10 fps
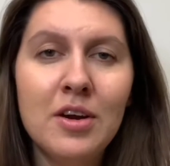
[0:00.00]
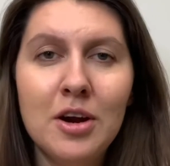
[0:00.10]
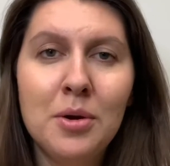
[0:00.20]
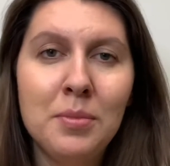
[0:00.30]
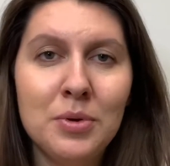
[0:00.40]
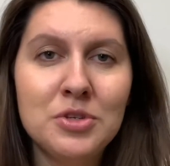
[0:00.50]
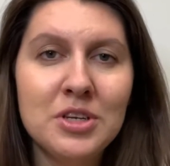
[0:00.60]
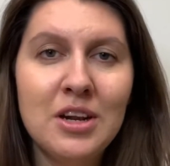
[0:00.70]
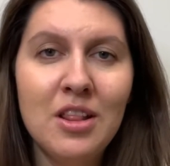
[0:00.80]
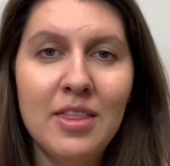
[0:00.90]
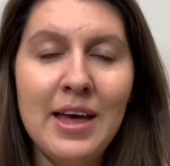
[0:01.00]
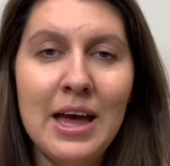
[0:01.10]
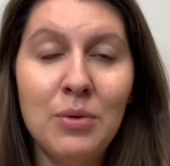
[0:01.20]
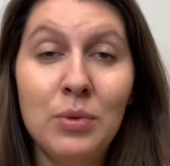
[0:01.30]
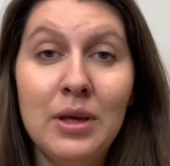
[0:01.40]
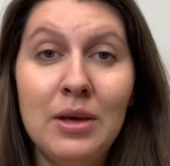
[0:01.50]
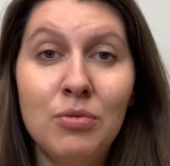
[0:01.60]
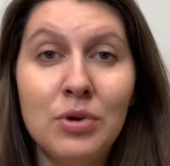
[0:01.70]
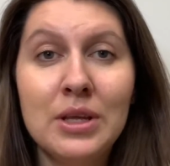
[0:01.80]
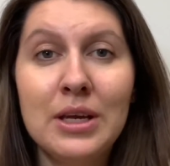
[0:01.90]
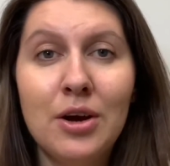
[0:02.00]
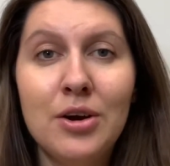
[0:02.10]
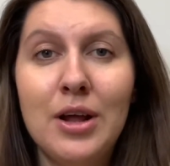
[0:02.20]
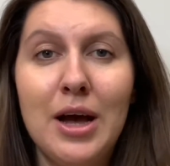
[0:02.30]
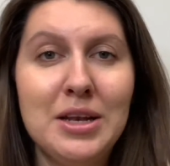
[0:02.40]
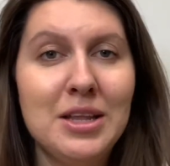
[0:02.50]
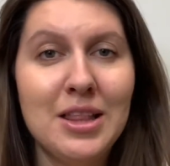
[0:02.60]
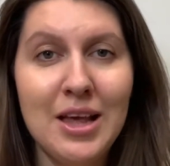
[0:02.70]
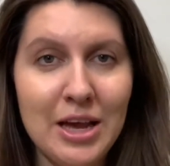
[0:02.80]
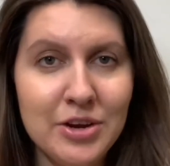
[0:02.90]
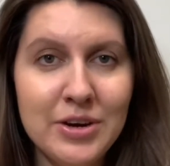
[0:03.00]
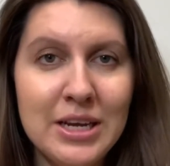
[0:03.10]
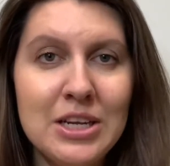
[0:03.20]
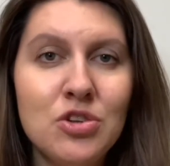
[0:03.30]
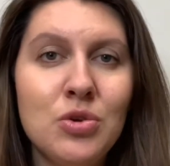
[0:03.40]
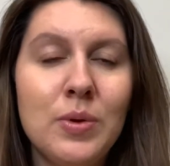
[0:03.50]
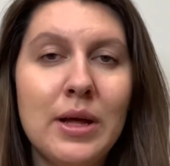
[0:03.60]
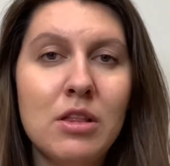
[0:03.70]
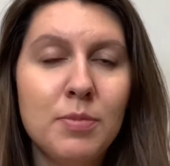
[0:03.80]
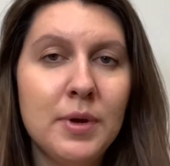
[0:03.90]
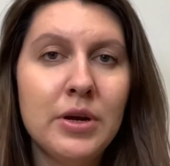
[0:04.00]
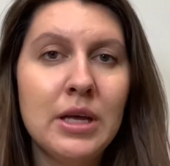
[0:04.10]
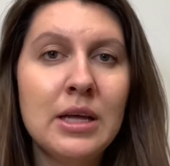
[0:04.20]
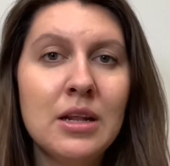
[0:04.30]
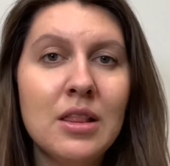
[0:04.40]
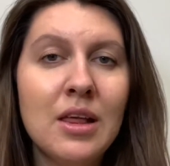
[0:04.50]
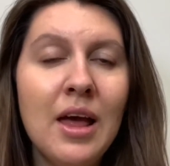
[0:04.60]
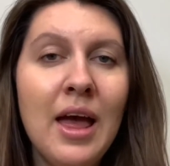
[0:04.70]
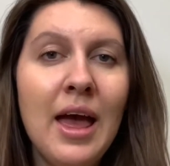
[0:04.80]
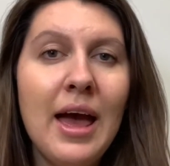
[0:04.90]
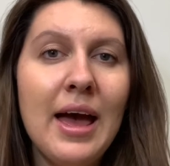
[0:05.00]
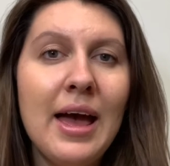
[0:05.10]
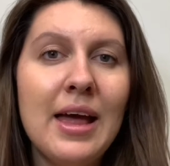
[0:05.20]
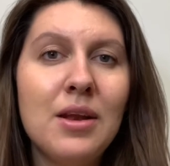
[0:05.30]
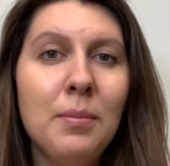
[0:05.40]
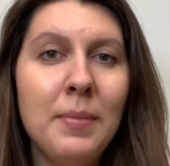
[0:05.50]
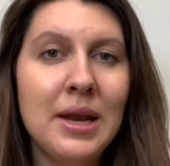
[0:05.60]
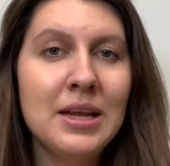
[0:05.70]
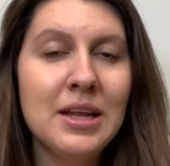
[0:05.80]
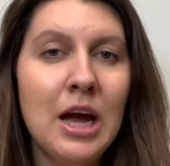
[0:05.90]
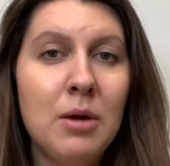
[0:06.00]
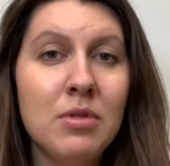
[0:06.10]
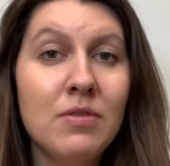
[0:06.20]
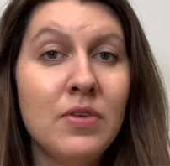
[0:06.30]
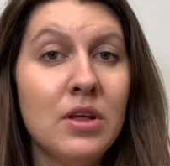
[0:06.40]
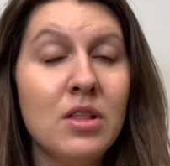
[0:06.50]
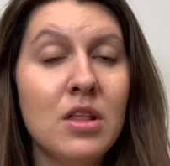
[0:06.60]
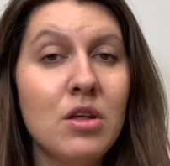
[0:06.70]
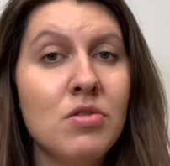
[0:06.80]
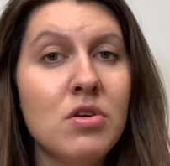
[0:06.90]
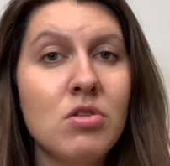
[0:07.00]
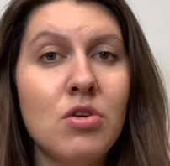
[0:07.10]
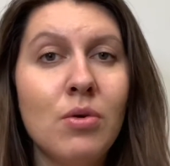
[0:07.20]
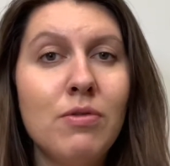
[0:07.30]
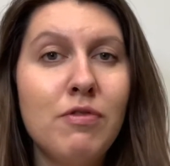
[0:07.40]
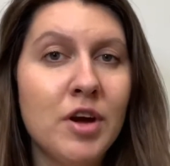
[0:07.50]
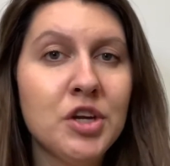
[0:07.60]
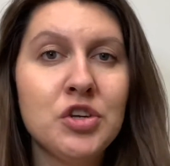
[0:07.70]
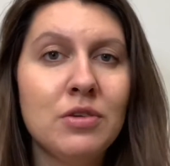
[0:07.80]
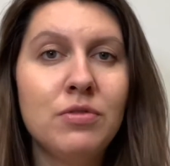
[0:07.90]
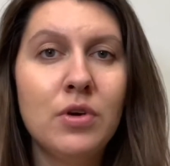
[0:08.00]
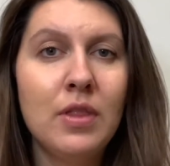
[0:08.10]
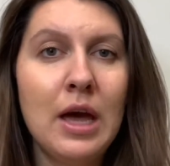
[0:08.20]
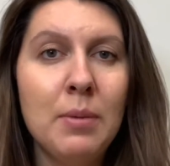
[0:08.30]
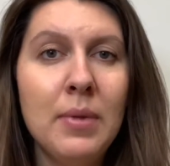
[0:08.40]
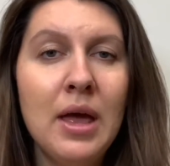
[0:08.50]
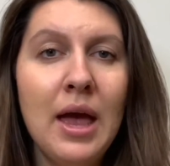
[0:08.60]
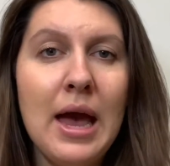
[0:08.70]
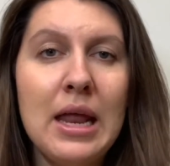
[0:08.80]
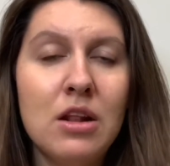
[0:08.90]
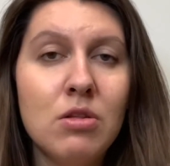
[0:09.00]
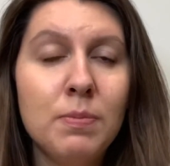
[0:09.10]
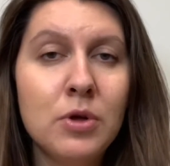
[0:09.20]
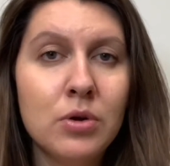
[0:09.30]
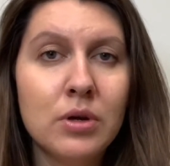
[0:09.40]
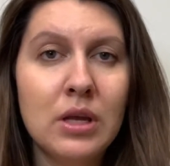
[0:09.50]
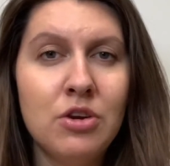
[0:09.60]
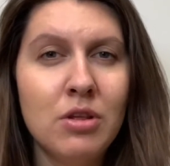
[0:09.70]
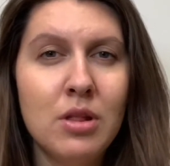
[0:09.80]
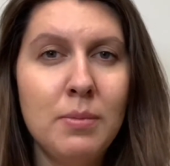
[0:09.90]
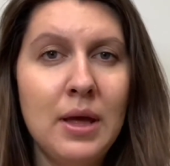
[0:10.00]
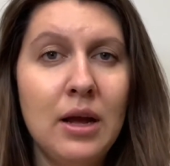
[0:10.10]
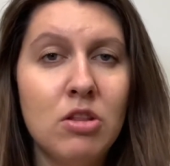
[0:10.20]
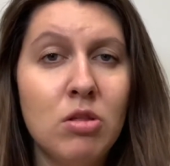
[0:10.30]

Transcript: are emotions that we really are not desiring to experience, and many times it feels as though there's no function for them, and it's purely just to make us